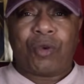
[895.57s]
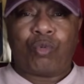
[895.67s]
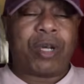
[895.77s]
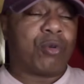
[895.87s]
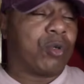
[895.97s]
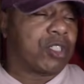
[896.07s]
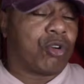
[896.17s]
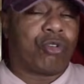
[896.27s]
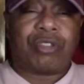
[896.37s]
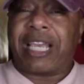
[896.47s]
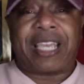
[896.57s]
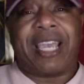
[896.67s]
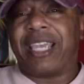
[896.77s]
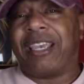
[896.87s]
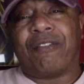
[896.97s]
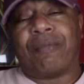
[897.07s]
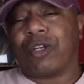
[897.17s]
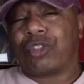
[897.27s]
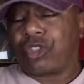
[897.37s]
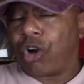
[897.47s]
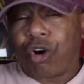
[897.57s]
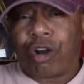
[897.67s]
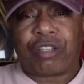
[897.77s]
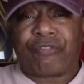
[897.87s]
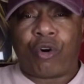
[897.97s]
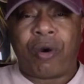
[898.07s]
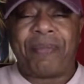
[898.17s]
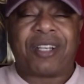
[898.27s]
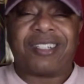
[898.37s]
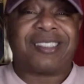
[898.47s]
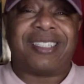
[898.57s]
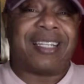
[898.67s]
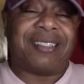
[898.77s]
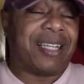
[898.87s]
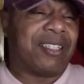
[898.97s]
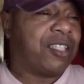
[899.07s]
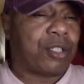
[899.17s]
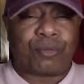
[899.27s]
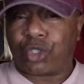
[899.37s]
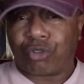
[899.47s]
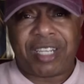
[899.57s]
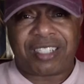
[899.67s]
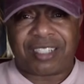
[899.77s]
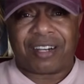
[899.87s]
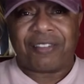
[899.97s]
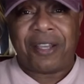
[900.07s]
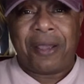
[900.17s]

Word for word: What, what's going? They can't give them a charge for it because th th it's some street stuff.